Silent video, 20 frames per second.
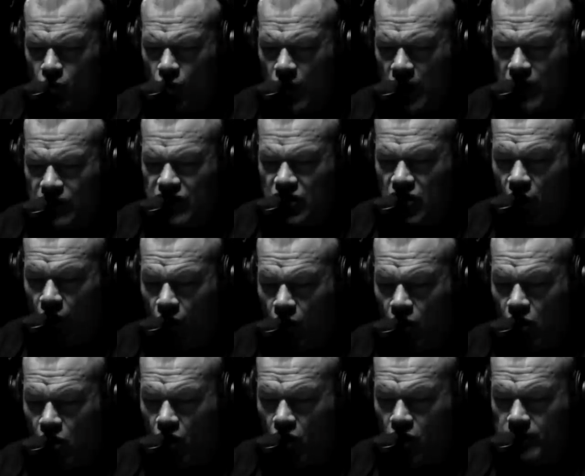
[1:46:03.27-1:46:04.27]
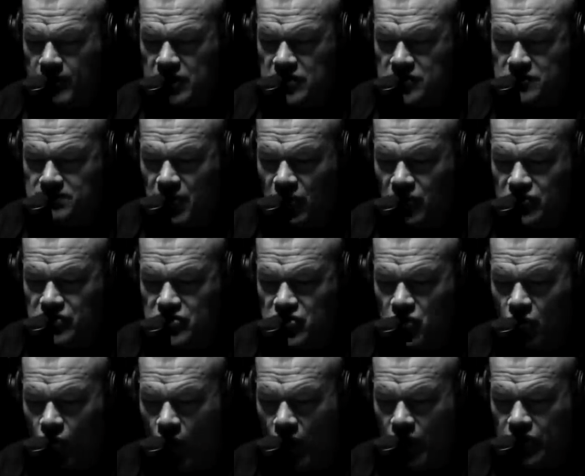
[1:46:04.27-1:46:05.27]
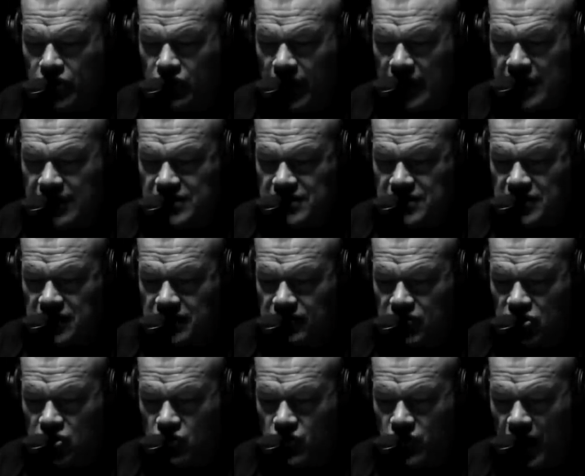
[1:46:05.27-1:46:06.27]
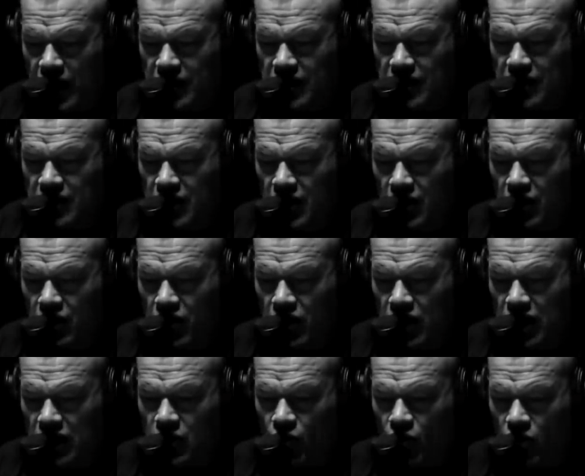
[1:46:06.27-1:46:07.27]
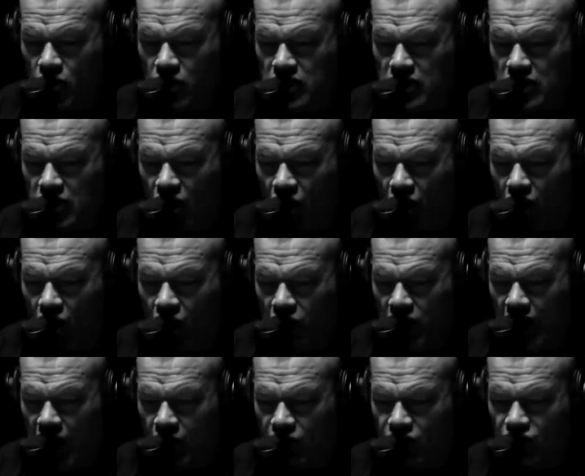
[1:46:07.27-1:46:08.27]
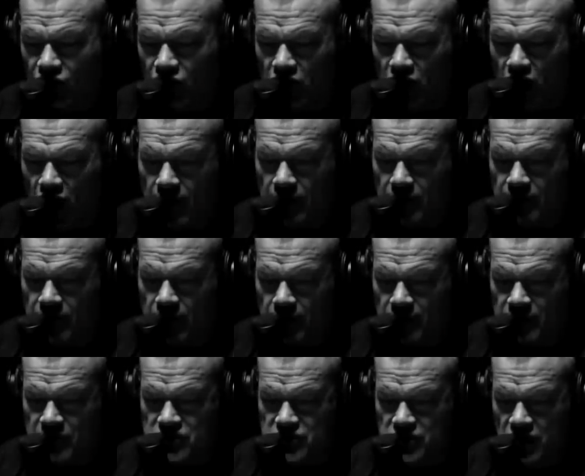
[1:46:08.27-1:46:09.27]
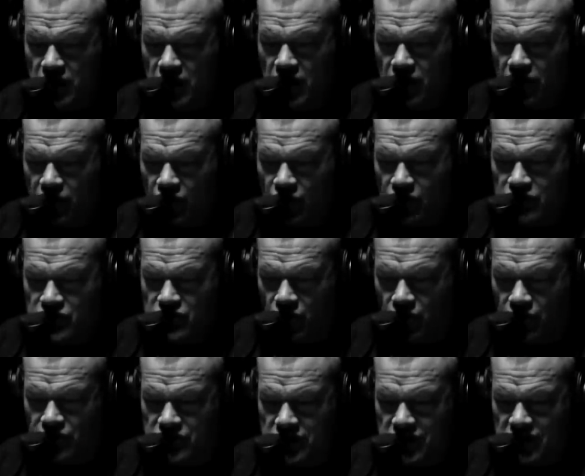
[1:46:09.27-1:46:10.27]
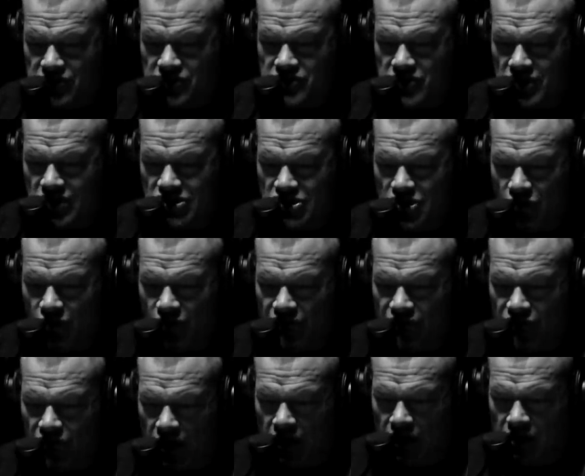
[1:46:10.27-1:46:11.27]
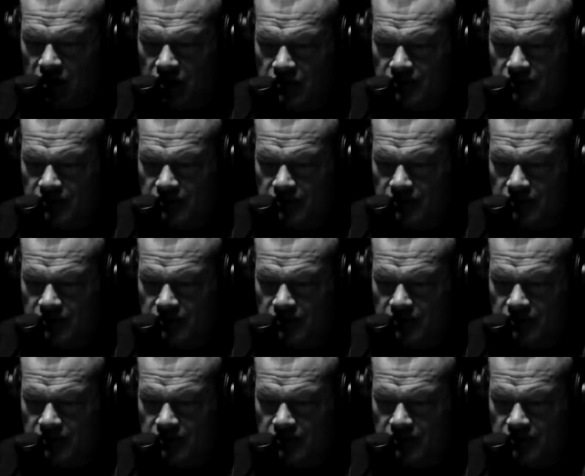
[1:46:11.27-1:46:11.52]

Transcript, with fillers: When the whole army is built into one great team, united in working all out for a common purpose, the result is terrific.